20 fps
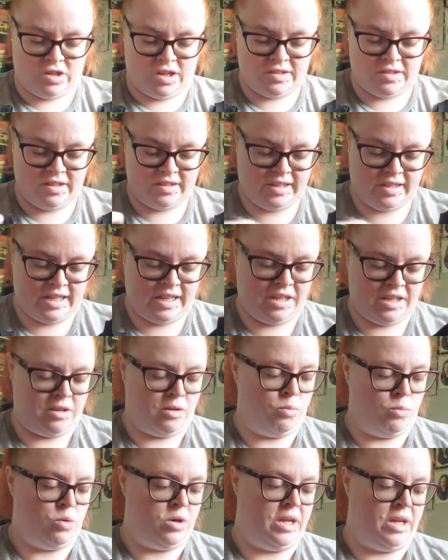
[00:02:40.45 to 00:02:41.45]
I did get it in
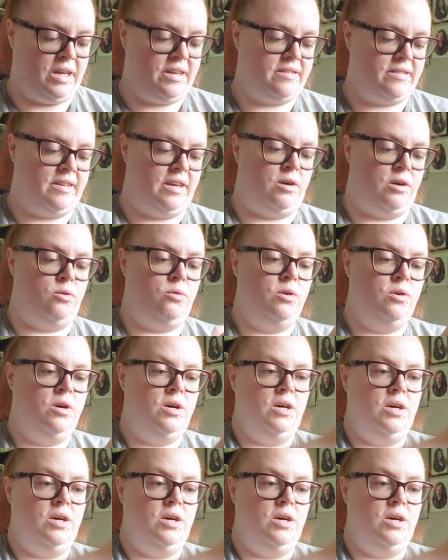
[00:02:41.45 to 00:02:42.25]
a 1XL, so